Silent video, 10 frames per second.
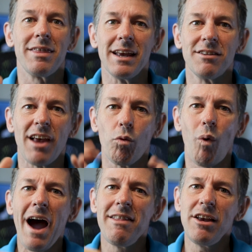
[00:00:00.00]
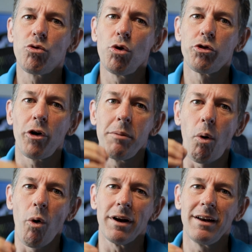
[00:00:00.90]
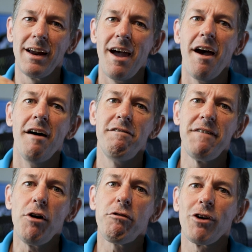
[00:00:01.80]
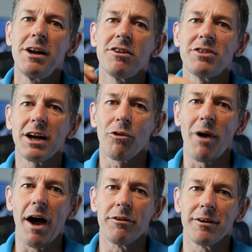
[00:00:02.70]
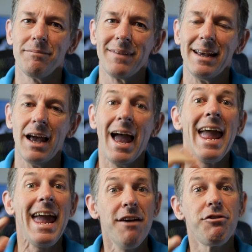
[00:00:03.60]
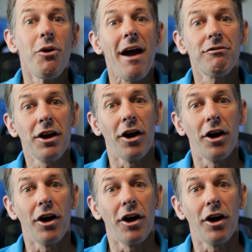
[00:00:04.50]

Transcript: of these and why these rules are important, feel free to stick around. If you have to